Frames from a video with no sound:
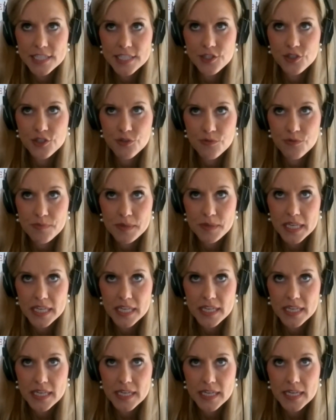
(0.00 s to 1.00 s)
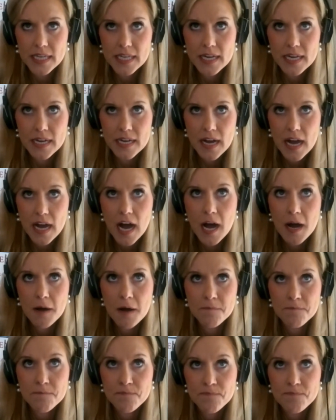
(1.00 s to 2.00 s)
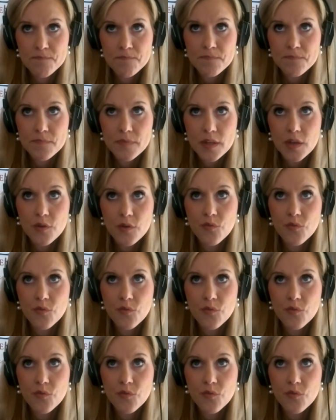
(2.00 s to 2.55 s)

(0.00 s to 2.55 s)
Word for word: it's certainly something that needs to be um,